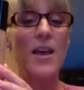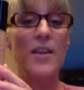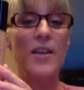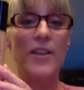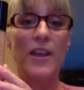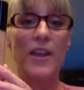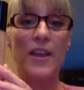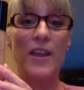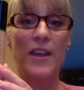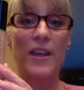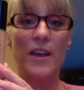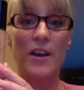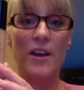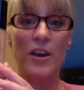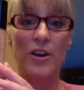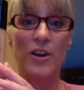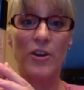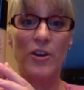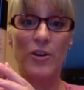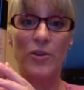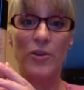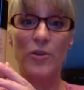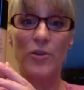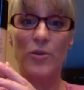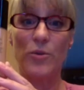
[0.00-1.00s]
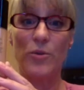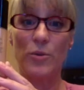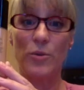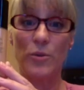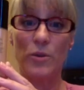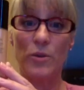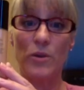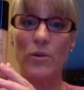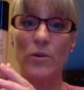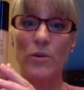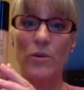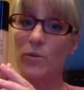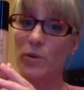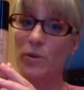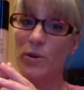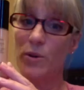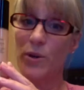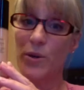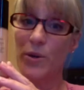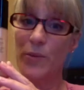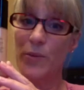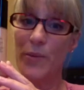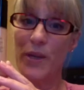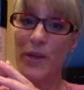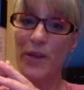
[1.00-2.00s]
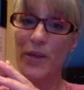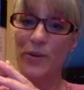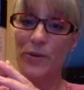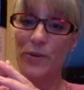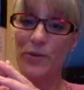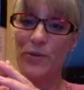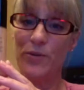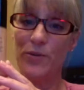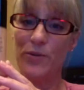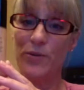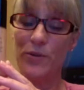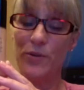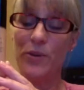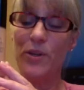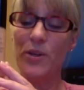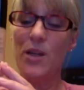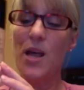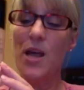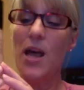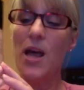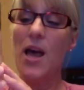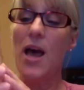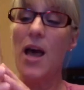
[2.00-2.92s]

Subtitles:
They are cool, warm, and neutral.